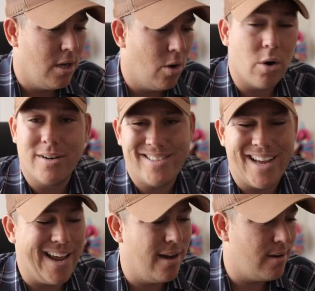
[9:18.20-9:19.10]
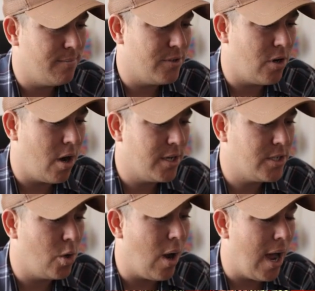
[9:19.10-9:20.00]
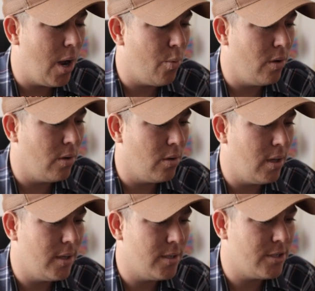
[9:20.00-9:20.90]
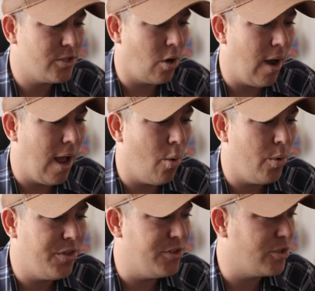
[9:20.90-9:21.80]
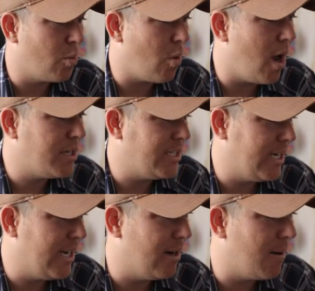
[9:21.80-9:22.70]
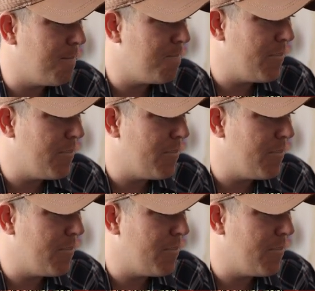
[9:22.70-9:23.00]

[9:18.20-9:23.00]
Or second, I'm sorry. So I will start out with Jirachi here.